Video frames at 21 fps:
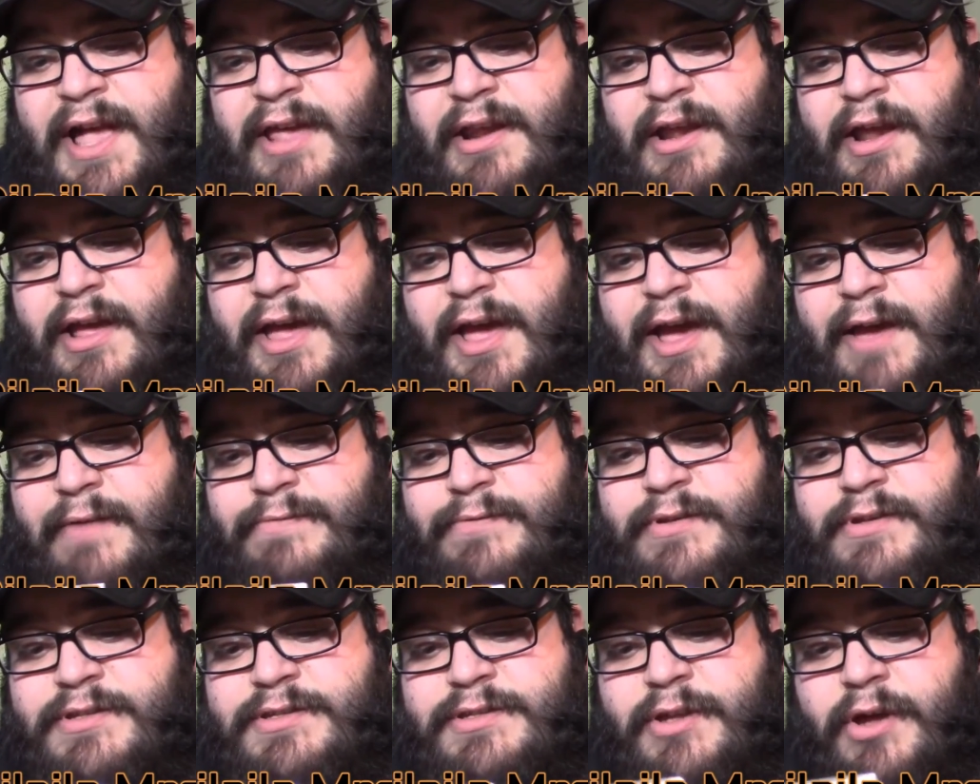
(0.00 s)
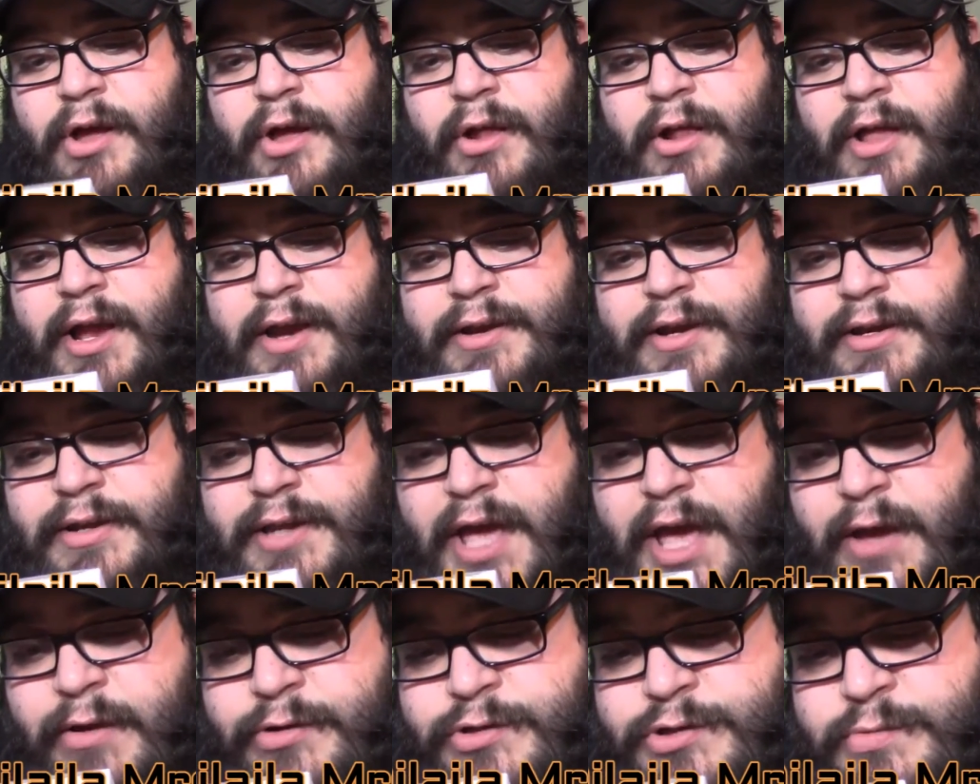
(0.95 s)
I have this. All I need
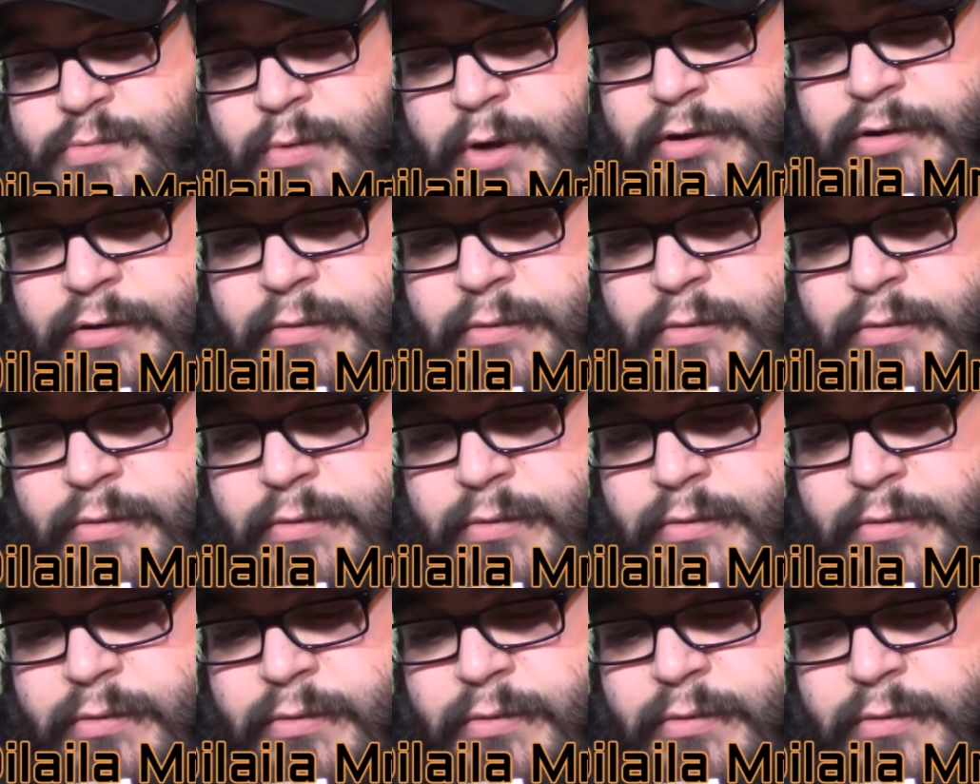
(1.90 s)
now is Wonder